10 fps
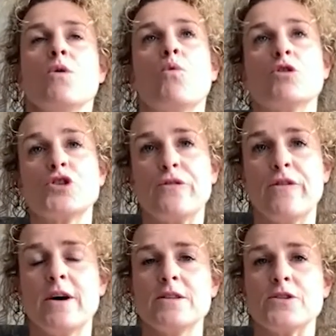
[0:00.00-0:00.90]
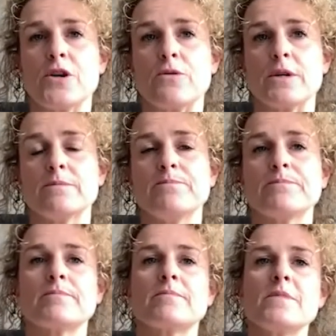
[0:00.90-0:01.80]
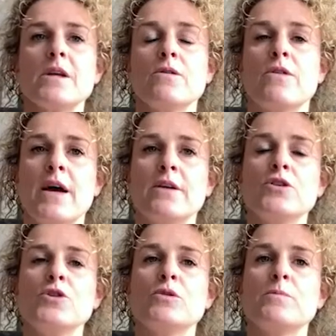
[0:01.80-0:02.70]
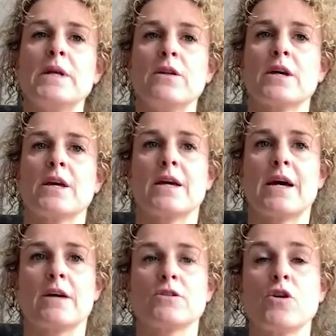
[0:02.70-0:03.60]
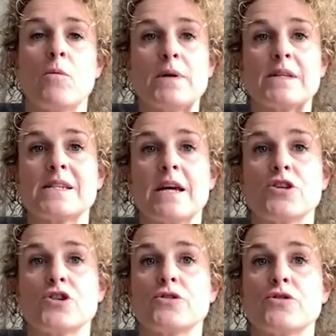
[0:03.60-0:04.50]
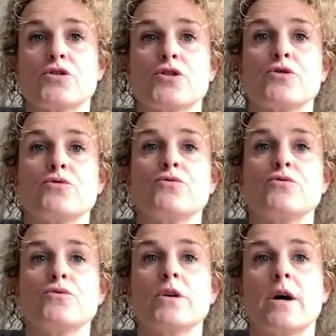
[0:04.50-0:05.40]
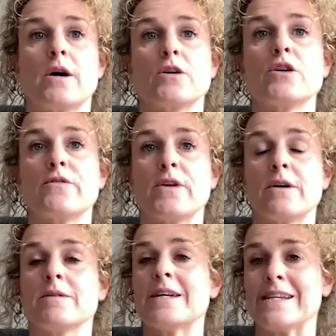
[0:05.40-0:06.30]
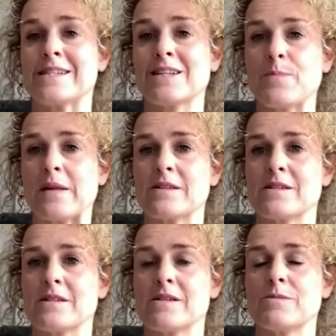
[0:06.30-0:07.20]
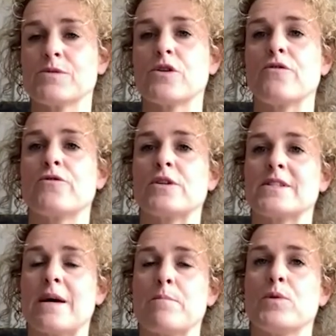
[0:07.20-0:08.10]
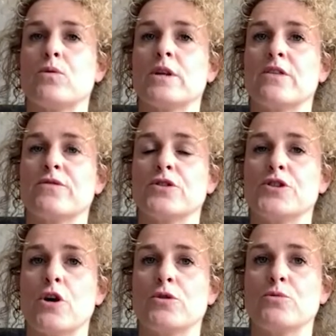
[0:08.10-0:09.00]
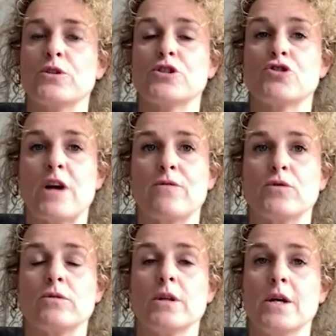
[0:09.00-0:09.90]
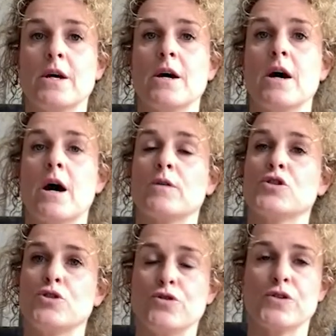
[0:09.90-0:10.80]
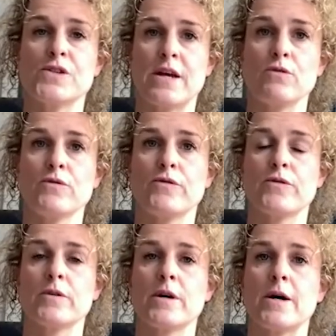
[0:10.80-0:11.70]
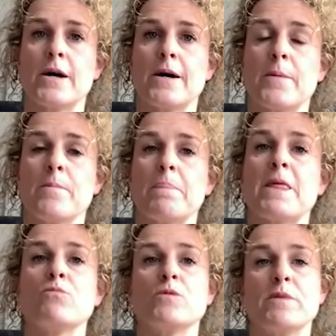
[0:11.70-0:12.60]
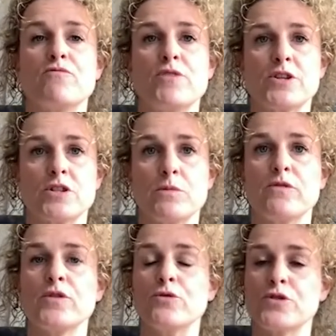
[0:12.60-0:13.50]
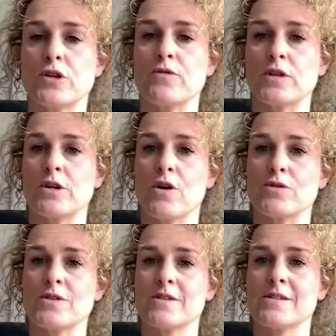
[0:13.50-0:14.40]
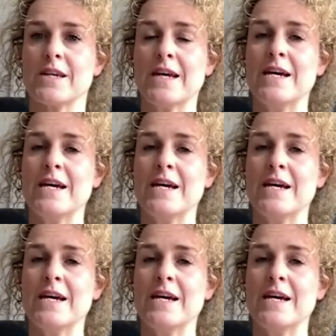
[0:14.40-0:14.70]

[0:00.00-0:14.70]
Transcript: Once you find the donor, then you would be looking at compensation to cover his expenses. So for example, if the donor were to travel to yourself, it would be reasonable for you to cover the costs.